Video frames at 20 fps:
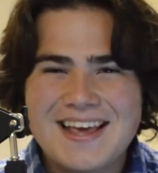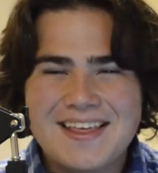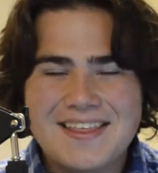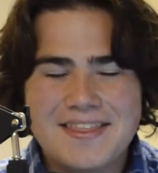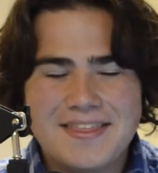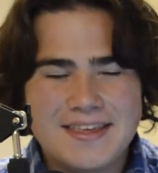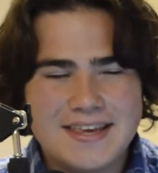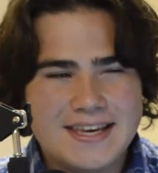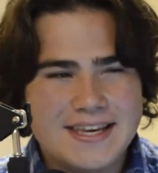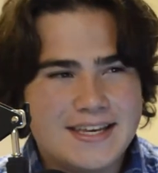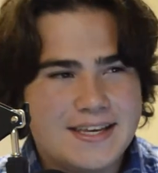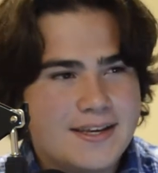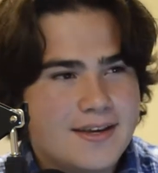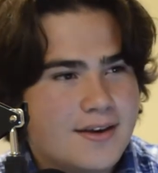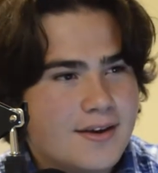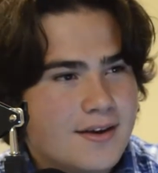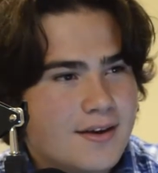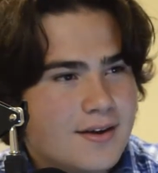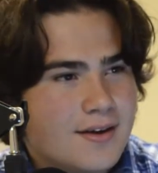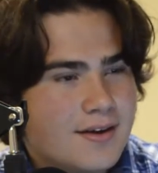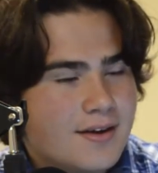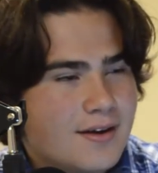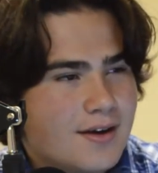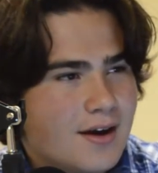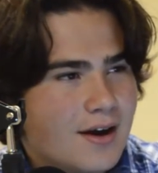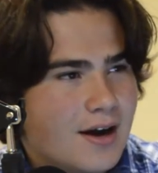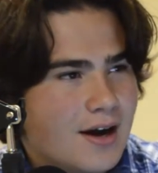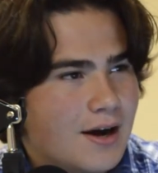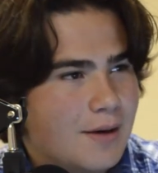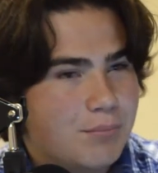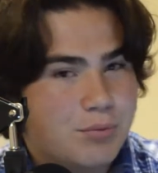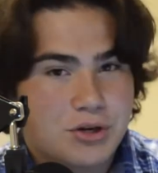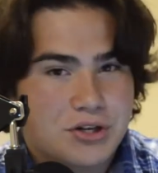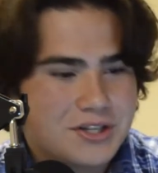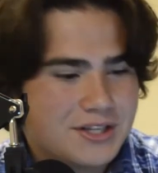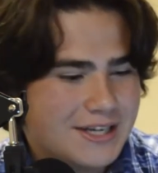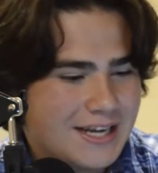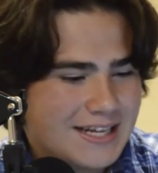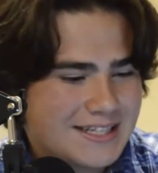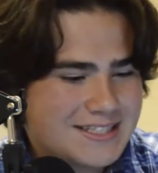the
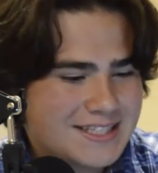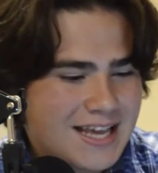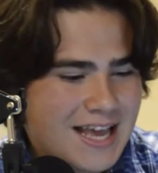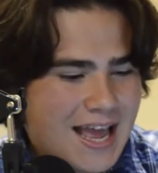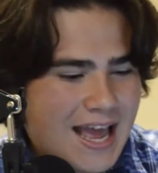Brooklyn Nets.